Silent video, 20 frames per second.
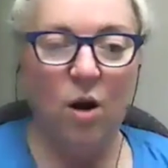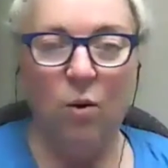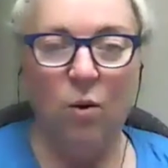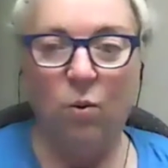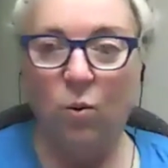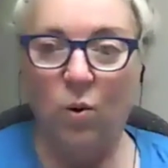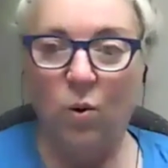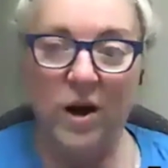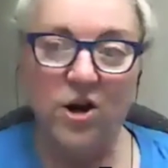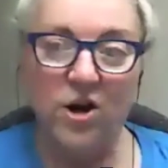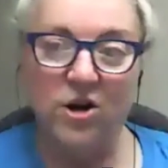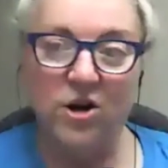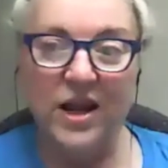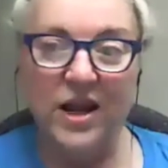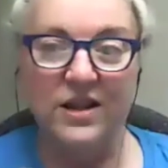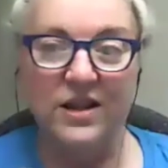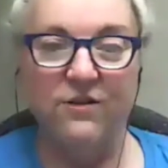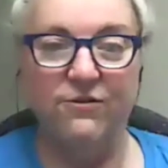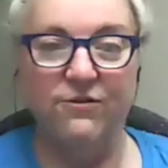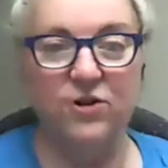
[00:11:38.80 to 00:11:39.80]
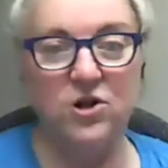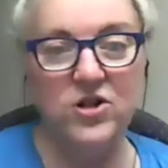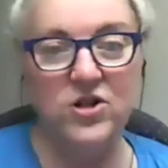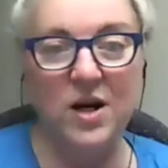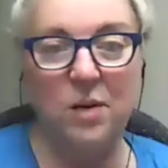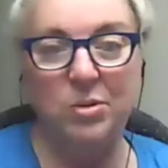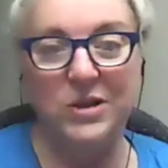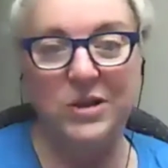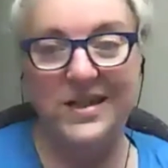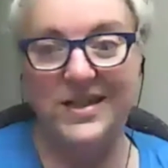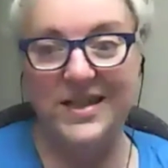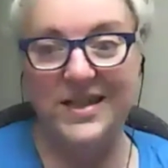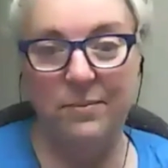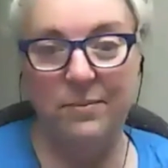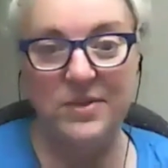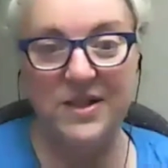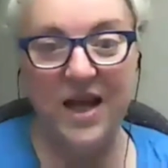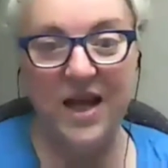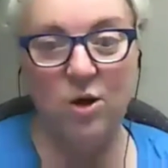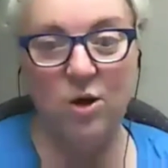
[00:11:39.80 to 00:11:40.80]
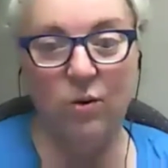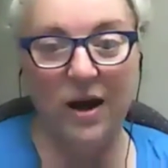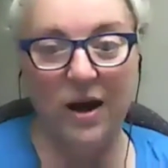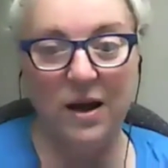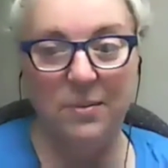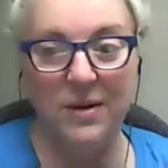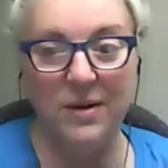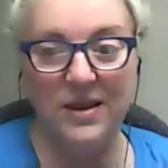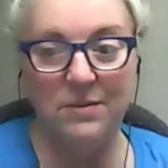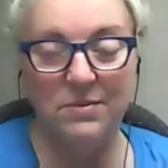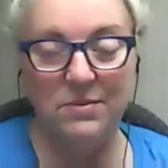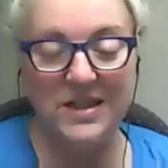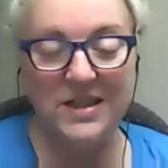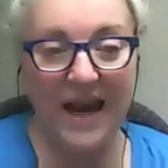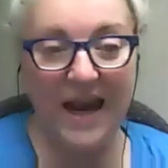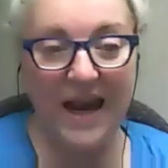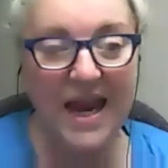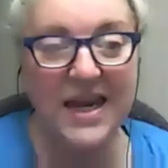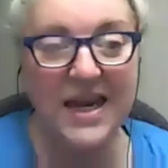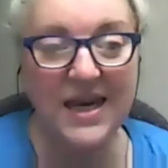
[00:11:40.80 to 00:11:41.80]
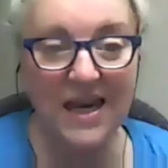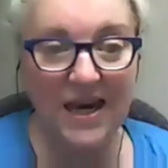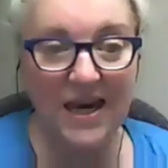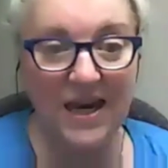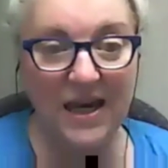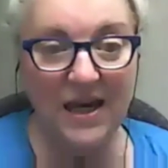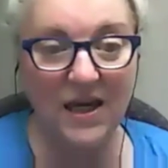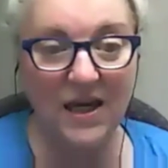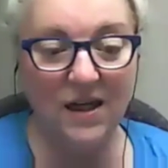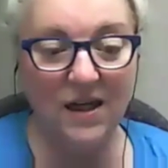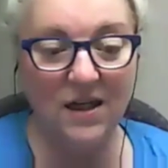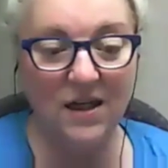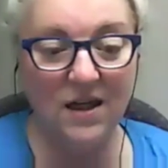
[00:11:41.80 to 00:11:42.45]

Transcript: what are like the first couple of steps that you recommend them taking